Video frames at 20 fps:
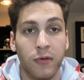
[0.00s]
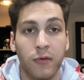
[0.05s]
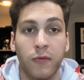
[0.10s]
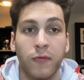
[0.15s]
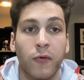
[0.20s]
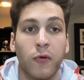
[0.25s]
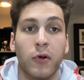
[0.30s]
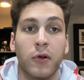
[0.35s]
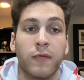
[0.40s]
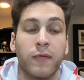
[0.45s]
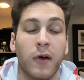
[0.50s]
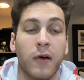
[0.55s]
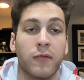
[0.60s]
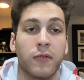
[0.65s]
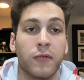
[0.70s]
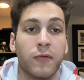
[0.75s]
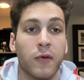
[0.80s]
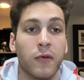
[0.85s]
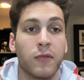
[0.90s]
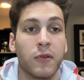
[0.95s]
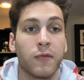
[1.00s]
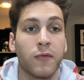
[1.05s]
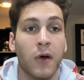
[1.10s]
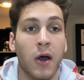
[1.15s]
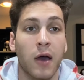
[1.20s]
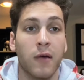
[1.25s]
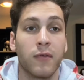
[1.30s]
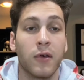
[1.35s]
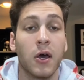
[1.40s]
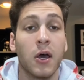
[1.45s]
245,
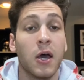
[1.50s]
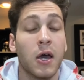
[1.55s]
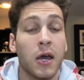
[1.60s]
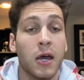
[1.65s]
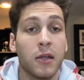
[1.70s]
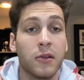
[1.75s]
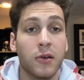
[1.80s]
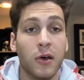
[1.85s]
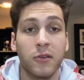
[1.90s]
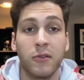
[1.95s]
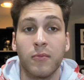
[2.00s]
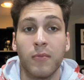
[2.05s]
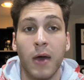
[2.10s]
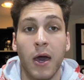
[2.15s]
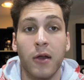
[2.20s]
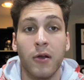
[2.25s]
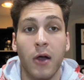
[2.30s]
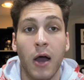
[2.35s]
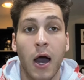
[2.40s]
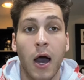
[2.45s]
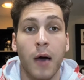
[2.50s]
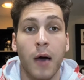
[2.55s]
255. It doesn't matter how